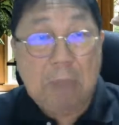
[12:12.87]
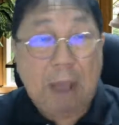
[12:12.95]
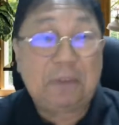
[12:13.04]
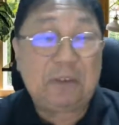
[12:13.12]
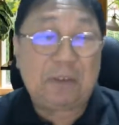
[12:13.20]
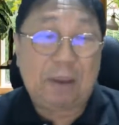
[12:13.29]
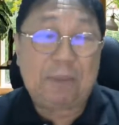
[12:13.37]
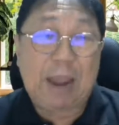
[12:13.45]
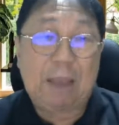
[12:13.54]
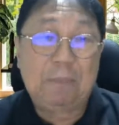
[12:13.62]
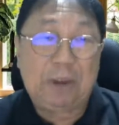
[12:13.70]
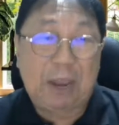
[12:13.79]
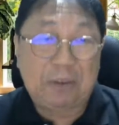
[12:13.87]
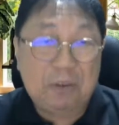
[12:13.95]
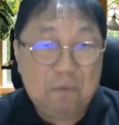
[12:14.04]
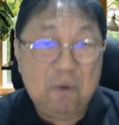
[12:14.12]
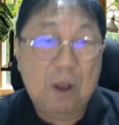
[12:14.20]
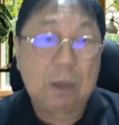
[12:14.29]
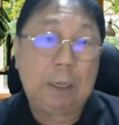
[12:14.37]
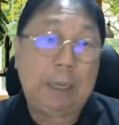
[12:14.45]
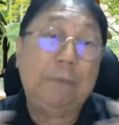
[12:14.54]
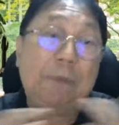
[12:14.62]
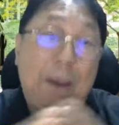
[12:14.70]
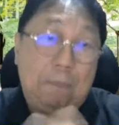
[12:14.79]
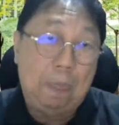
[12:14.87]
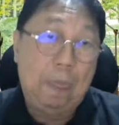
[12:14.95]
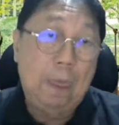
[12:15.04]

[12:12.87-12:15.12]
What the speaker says: after some time it doesn't work, they give up.